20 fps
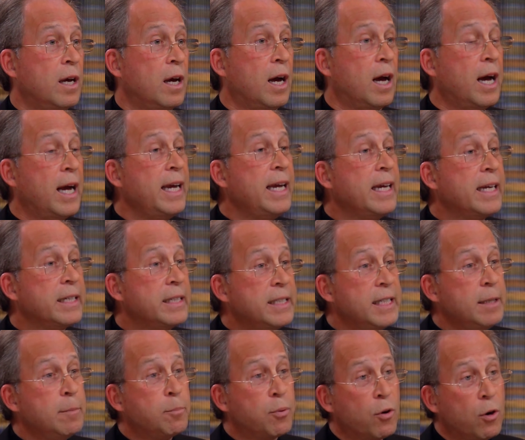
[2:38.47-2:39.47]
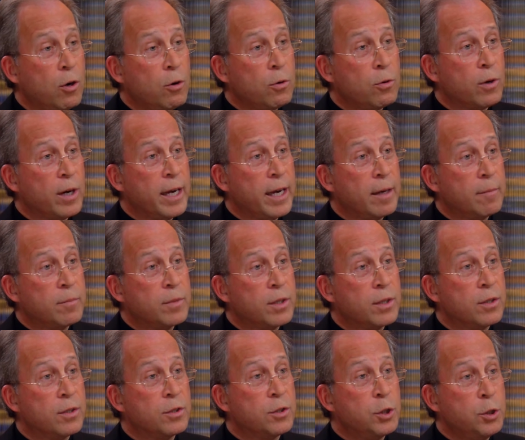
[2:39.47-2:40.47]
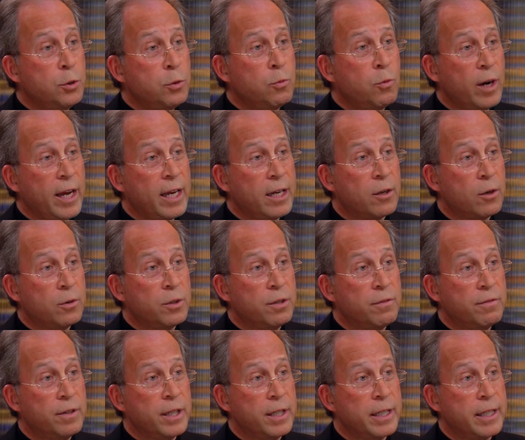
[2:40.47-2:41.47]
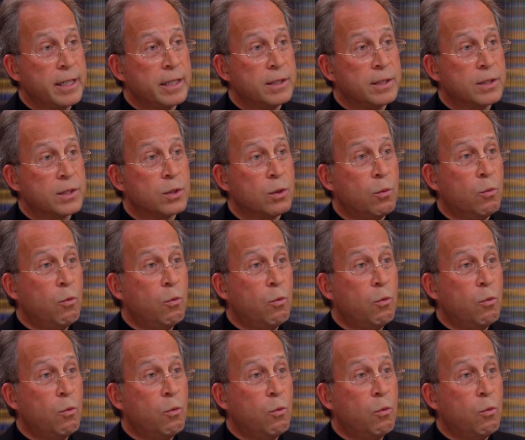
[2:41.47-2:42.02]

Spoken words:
I had deprogrammed 2 Waco Davidians,